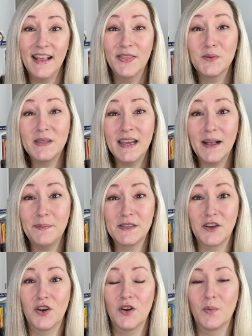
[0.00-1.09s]
Those hiccups
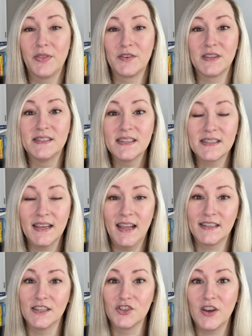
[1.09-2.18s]
occur when there's a
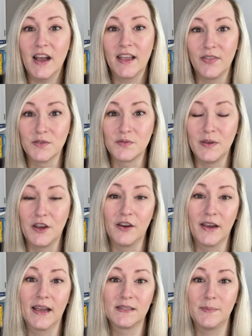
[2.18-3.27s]
disconnect in tracking those
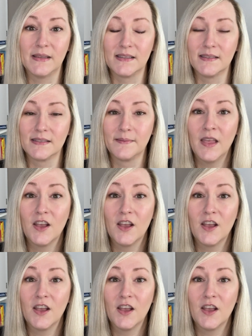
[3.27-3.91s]
recurring expenses.